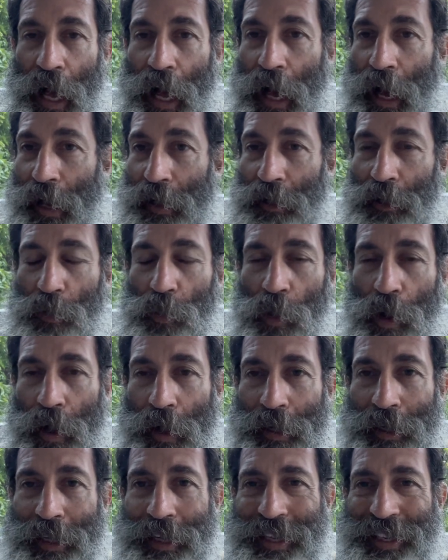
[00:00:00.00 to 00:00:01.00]
I don't
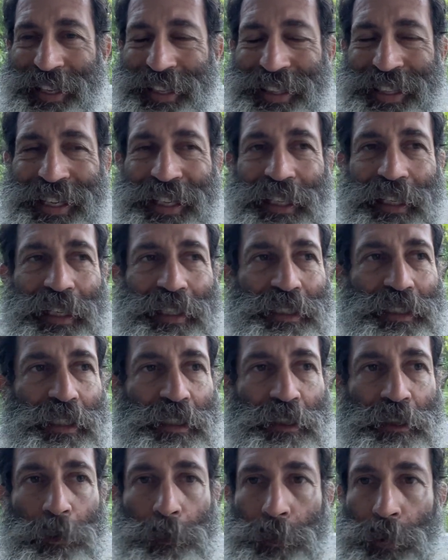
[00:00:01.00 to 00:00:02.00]
want anything less than
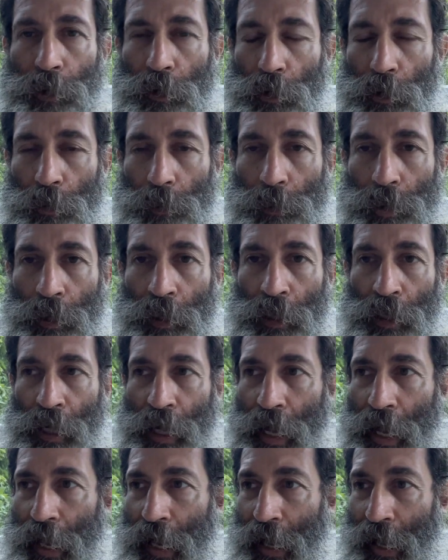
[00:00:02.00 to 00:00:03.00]
superb.
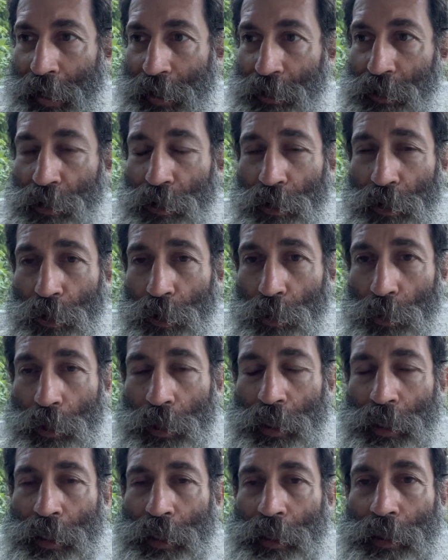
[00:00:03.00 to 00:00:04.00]
And I know
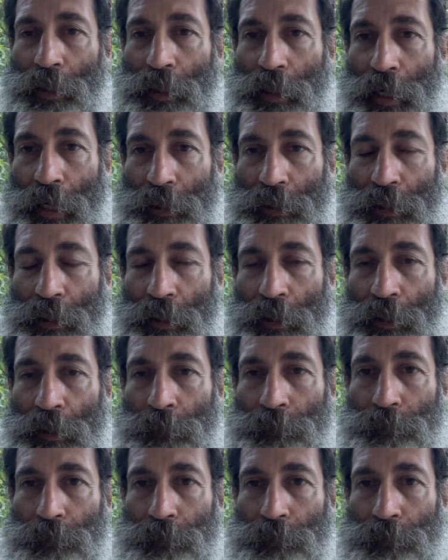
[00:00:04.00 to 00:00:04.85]
that the,